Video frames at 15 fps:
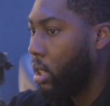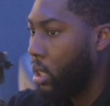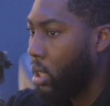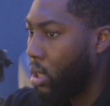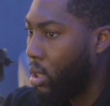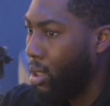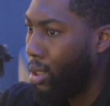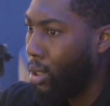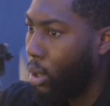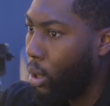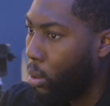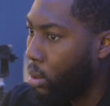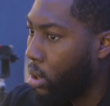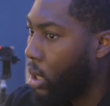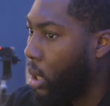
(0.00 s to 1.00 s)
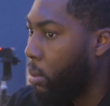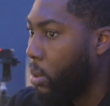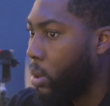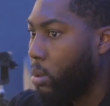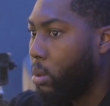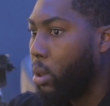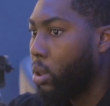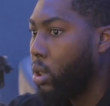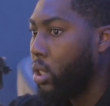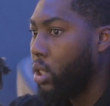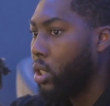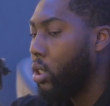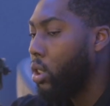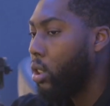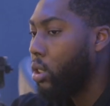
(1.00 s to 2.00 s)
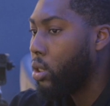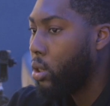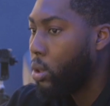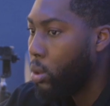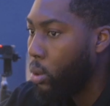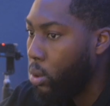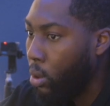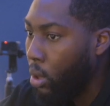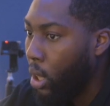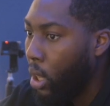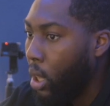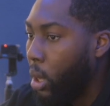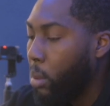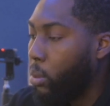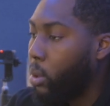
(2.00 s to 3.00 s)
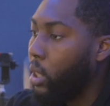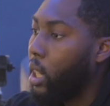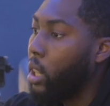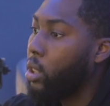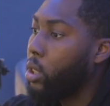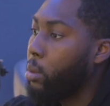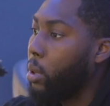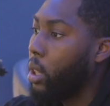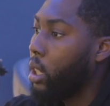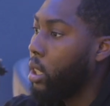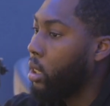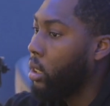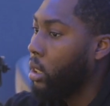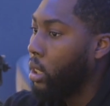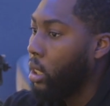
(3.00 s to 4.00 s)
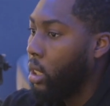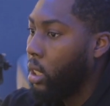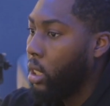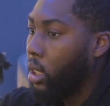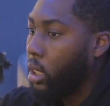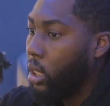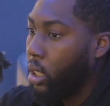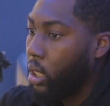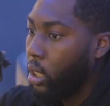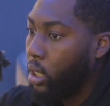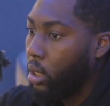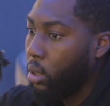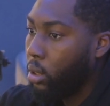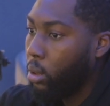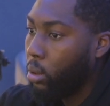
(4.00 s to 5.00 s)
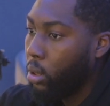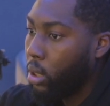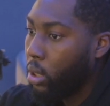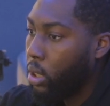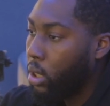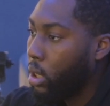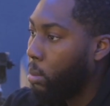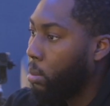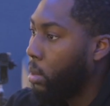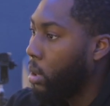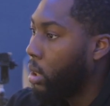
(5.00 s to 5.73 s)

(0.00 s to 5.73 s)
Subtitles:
a low tom as well, because it's not too pronounced, but you know, it still does the job.